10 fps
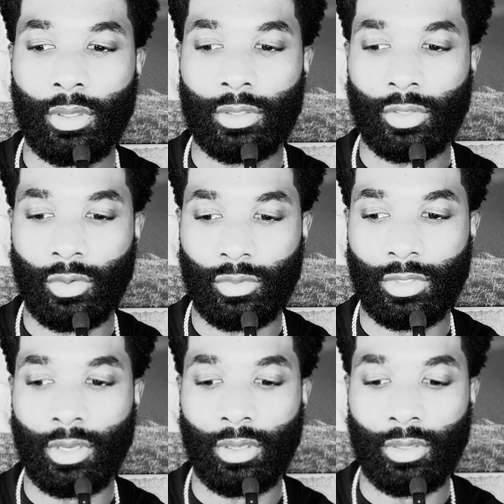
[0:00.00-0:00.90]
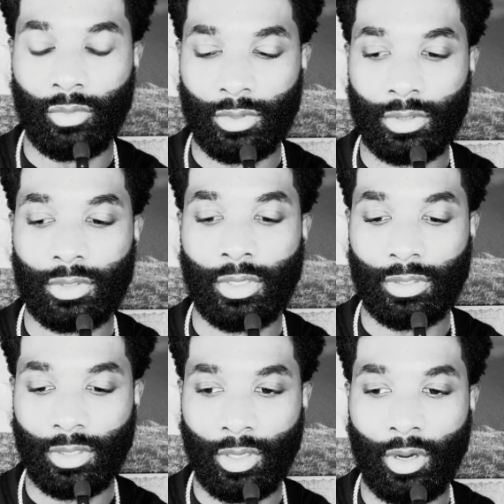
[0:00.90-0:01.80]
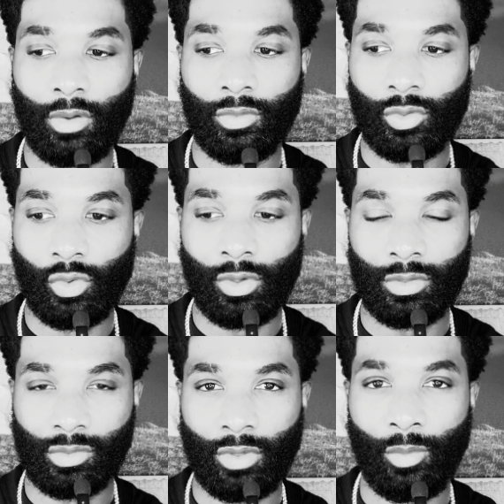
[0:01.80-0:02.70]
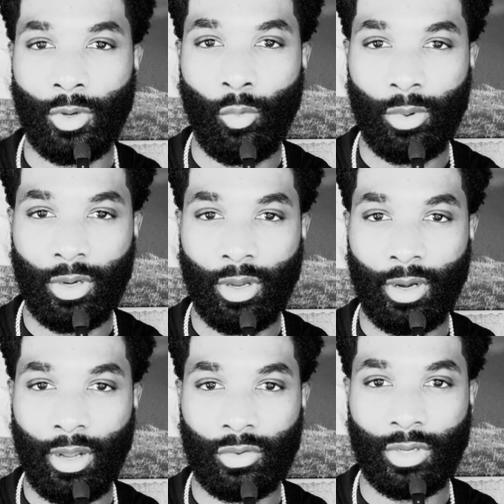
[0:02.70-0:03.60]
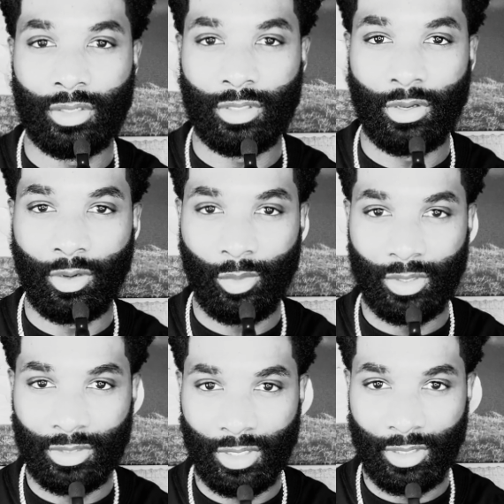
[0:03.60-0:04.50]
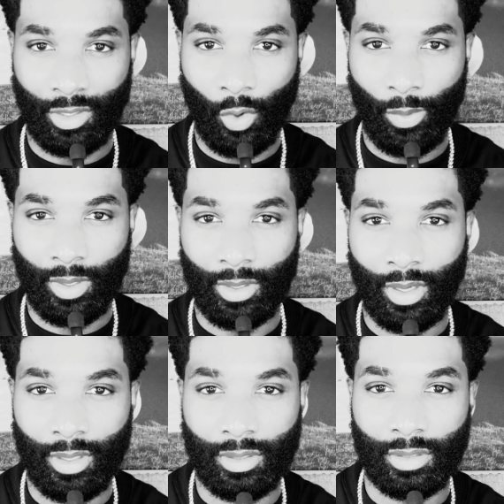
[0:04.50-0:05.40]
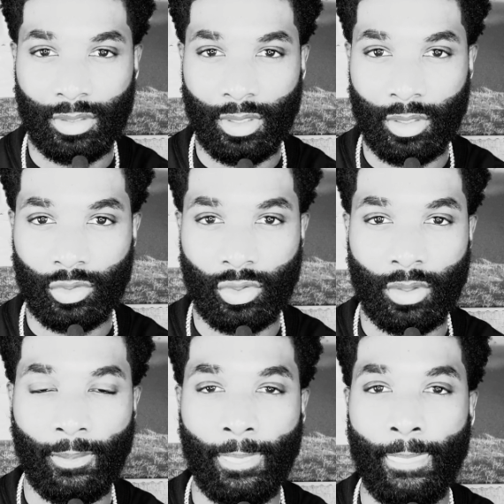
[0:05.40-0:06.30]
So he was set to kick off the tour. This was going to be opening night. I was actually going to be attending opening night to see Usher.